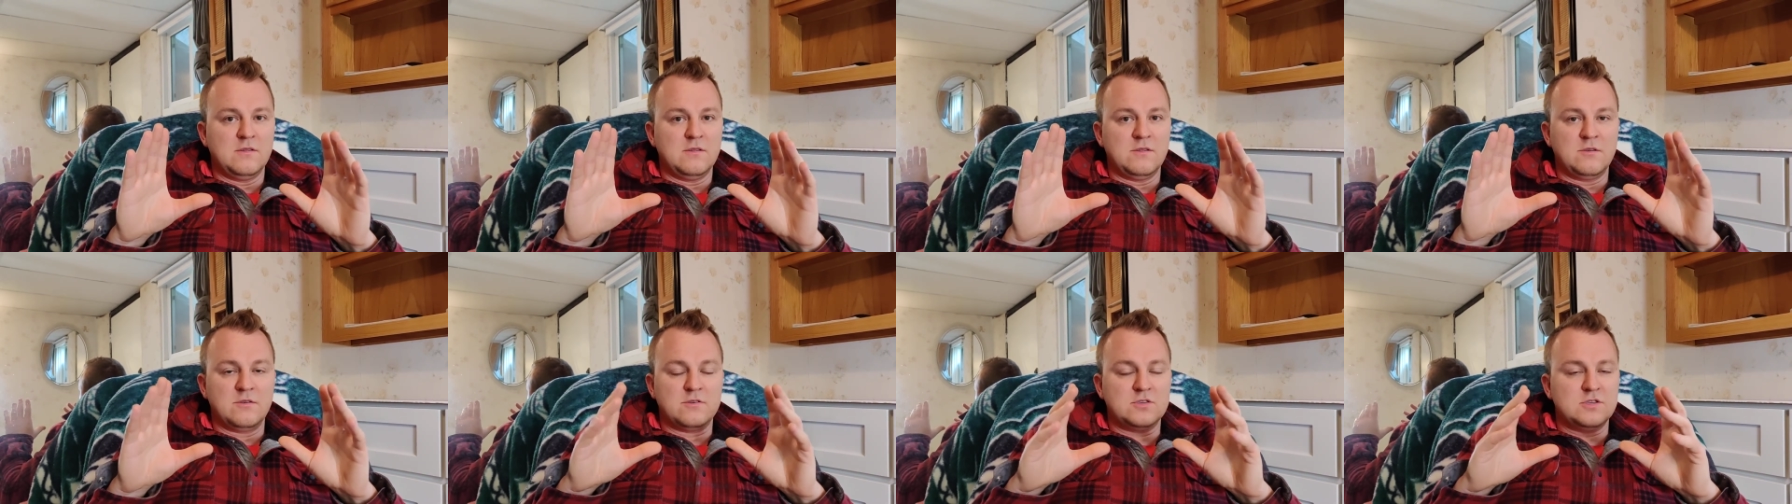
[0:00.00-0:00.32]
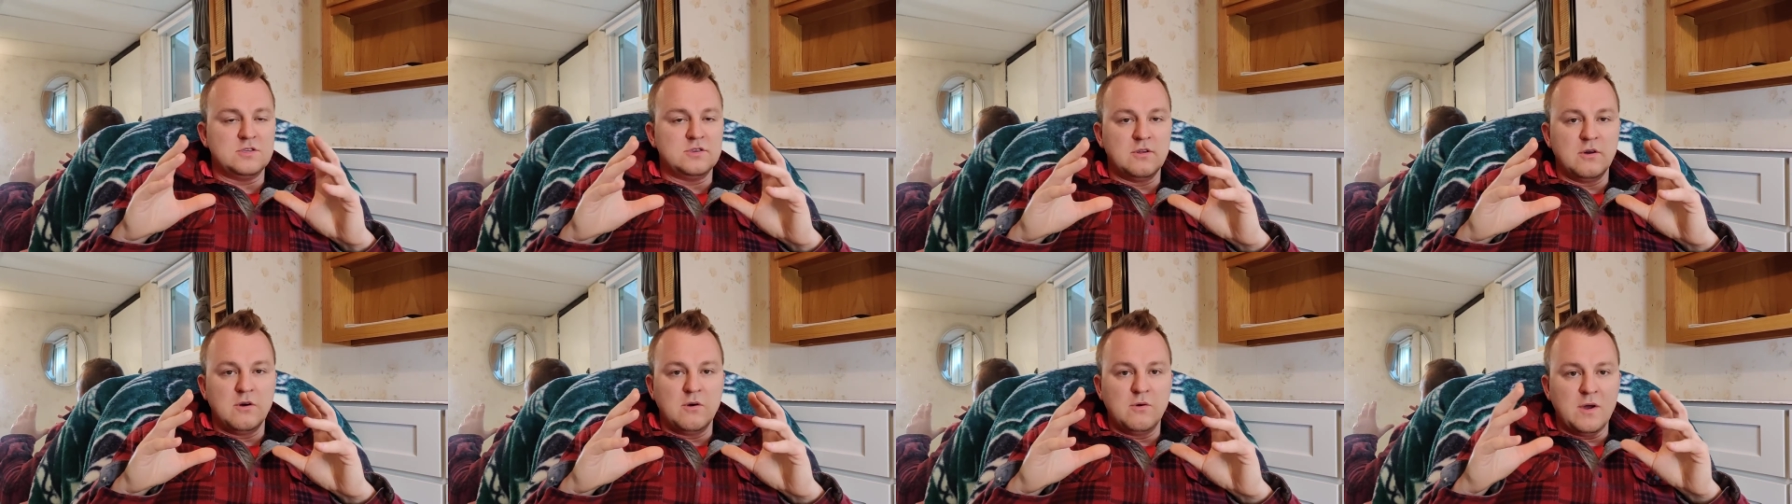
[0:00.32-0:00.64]

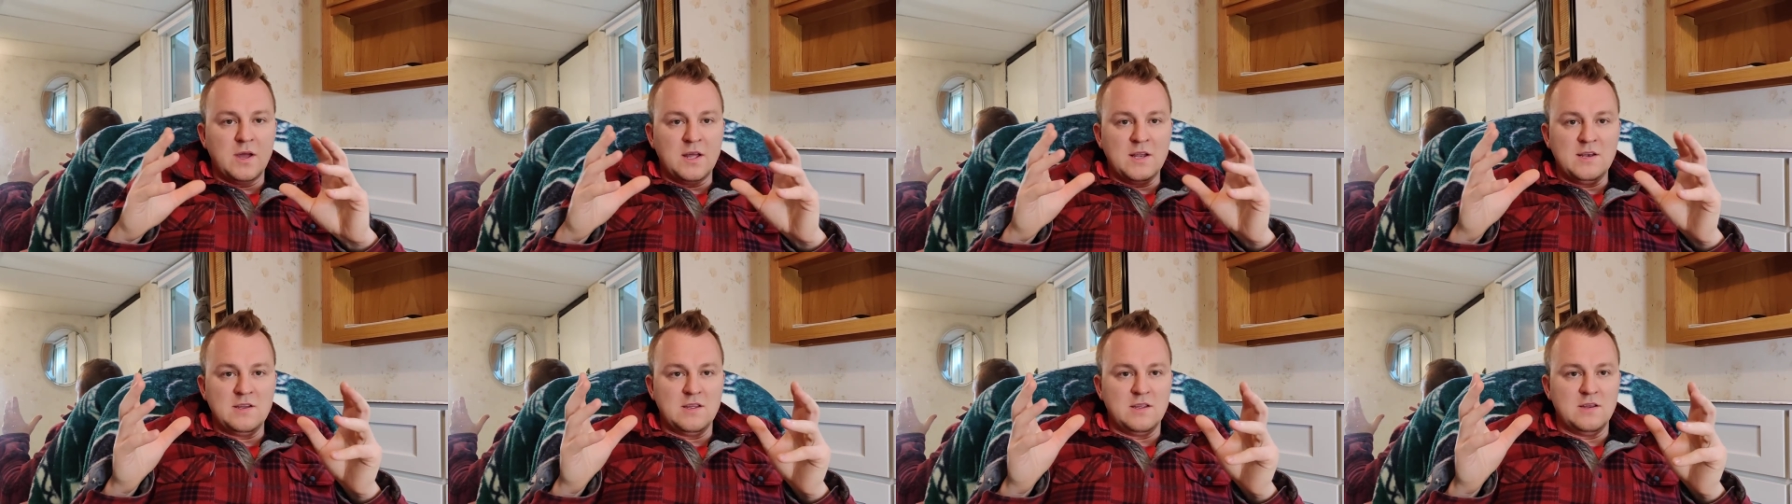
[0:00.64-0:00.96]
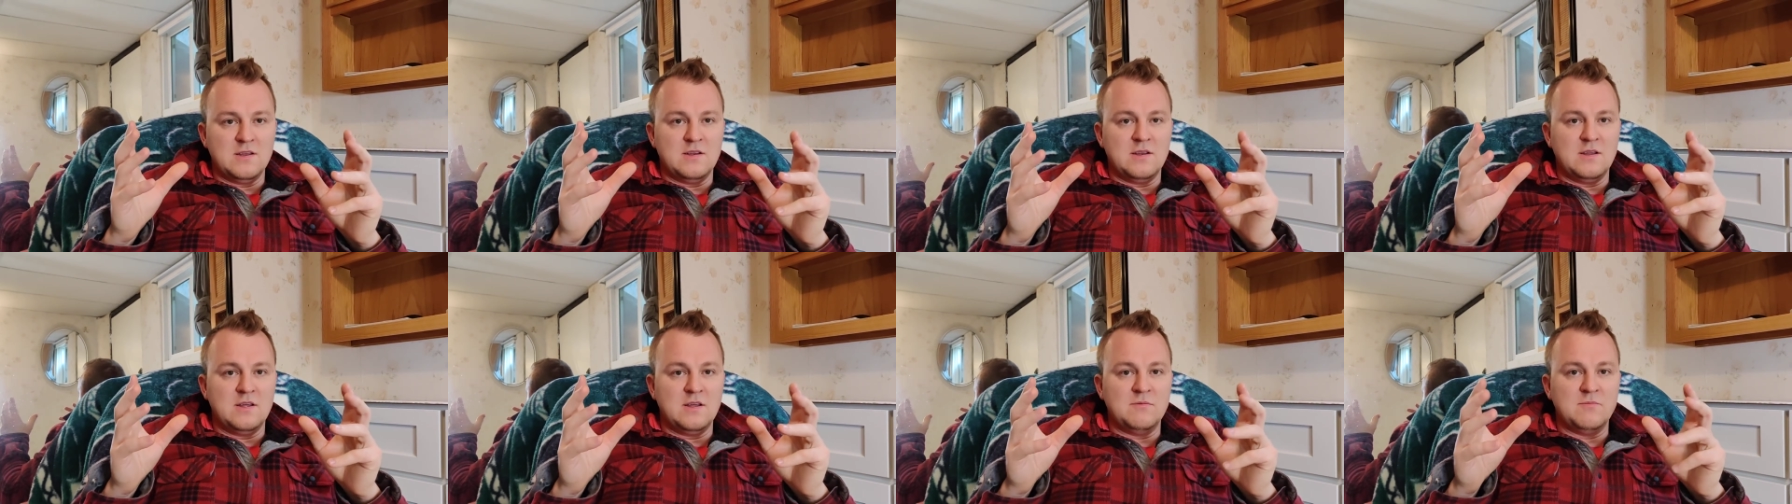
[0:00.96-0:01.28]
There's no
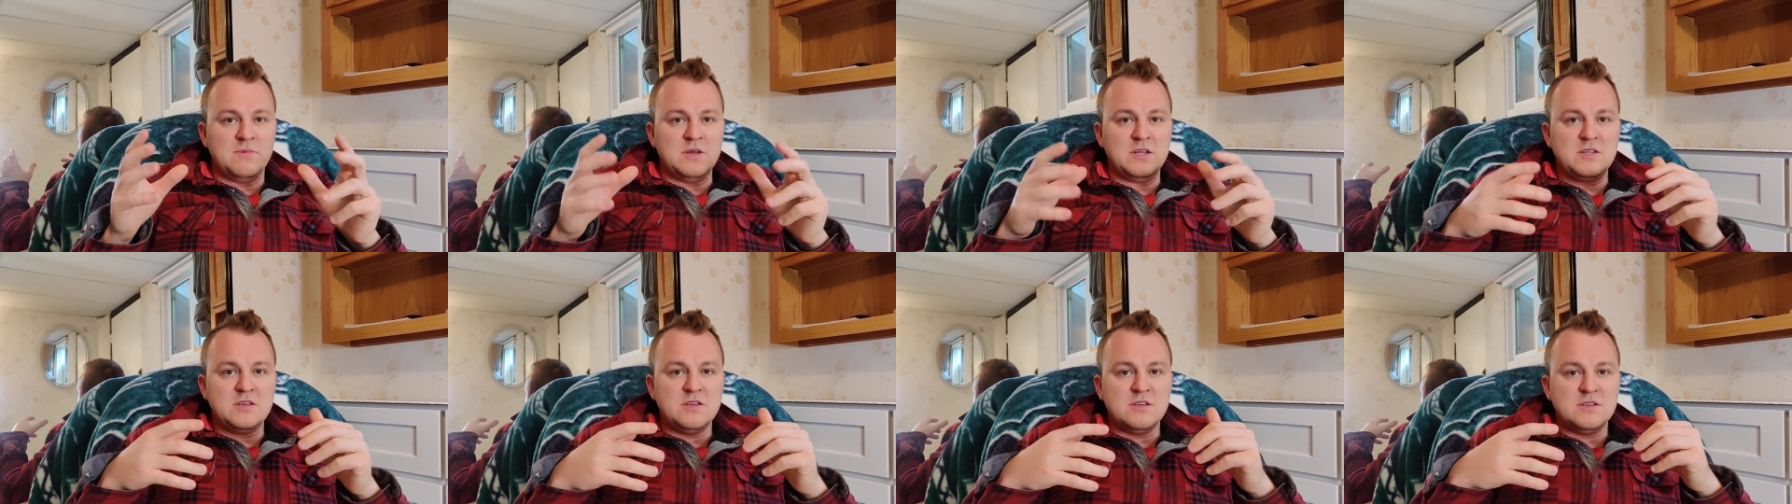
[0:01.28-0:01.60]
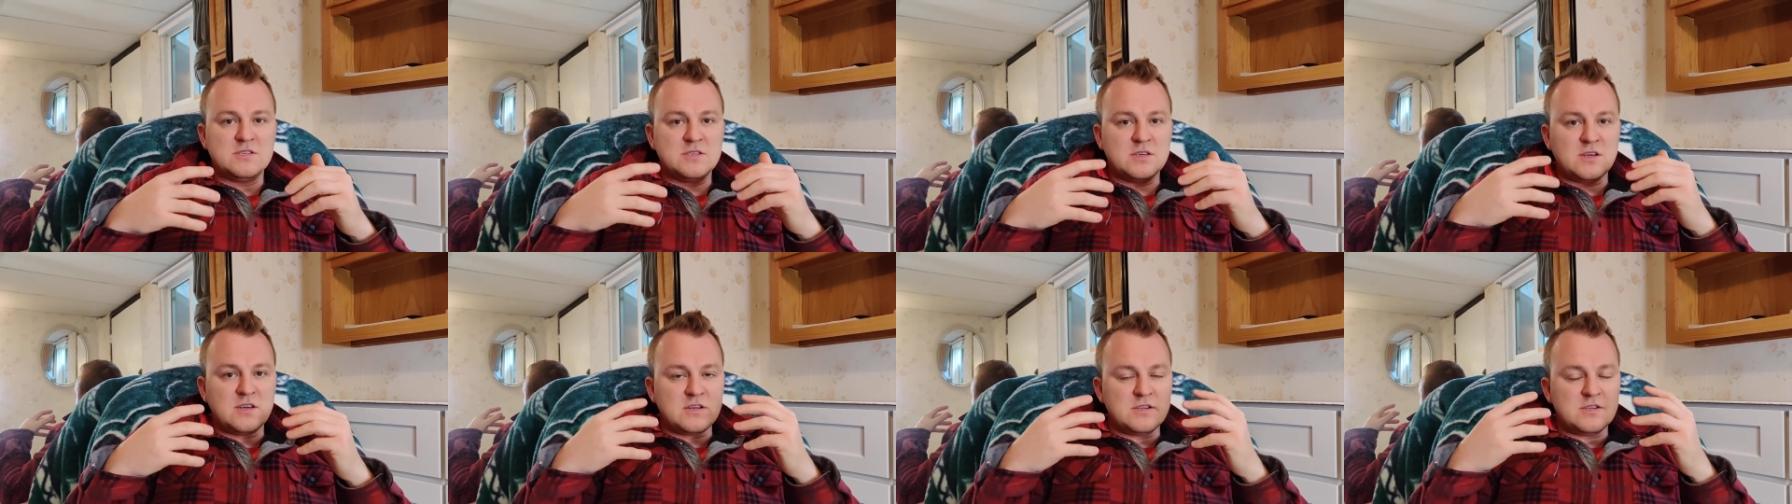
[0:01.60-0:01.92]
ending in him.
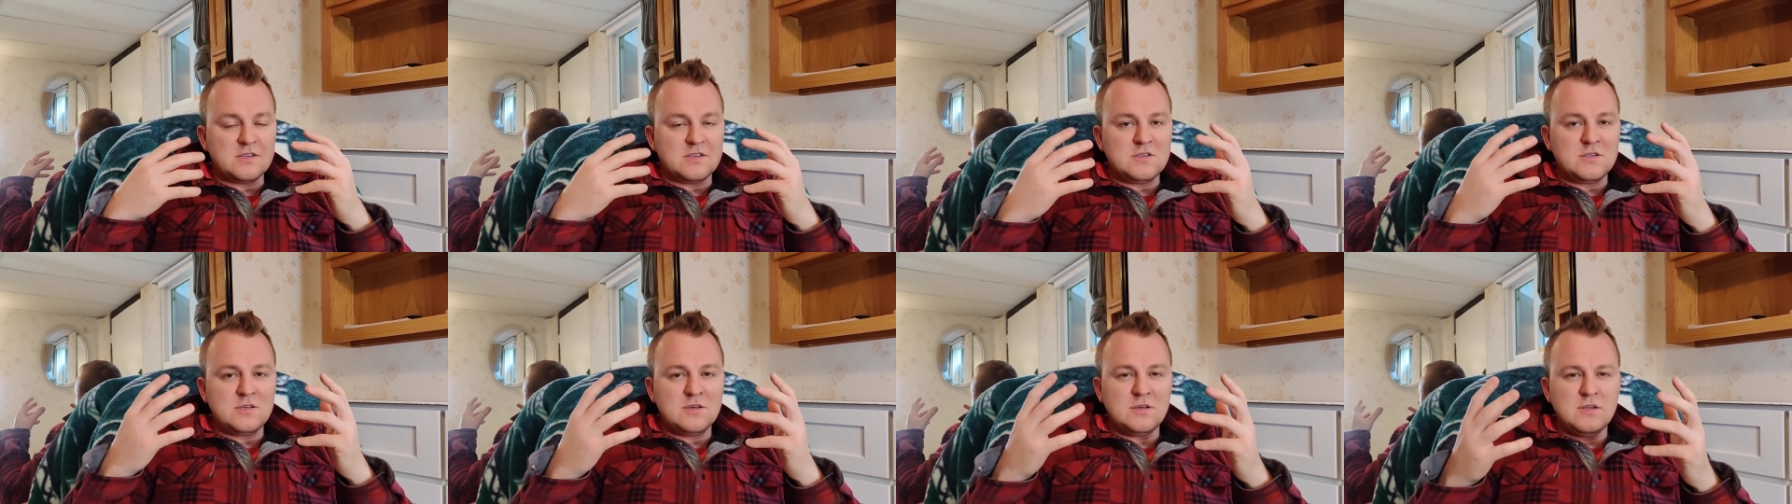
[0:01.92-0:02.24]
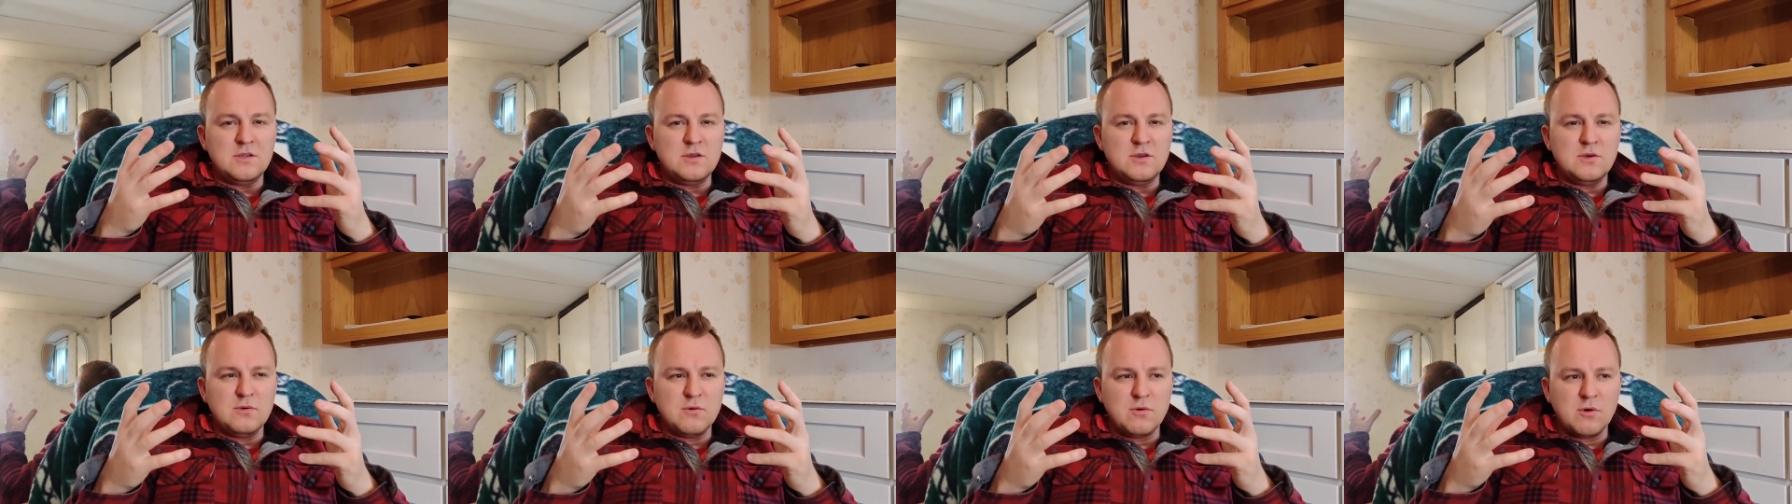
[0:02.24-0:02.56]
It's a
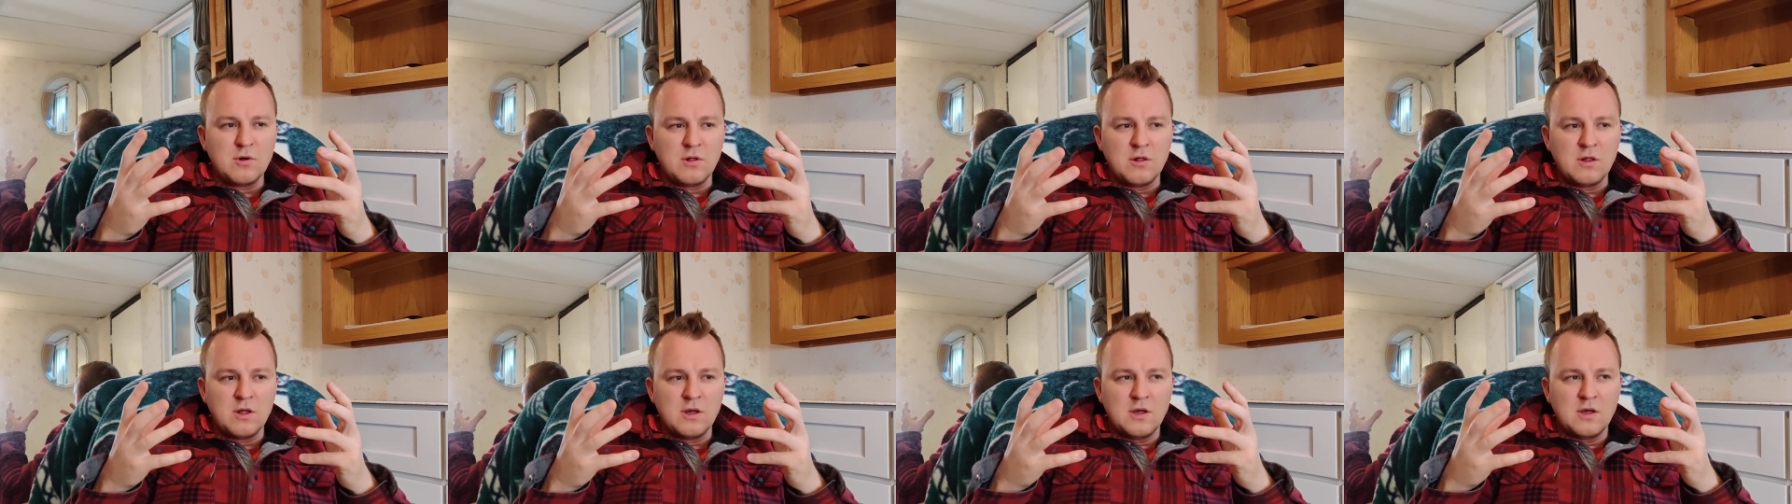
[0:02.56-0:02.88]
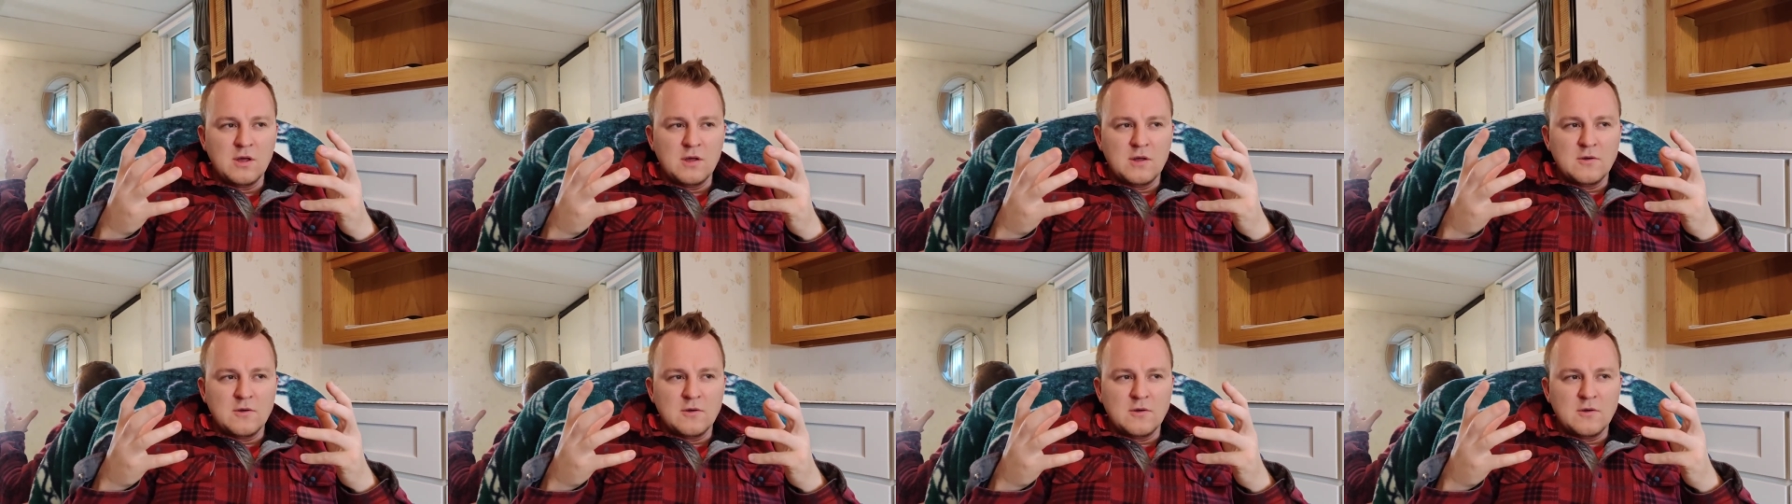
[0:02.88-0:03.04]
continual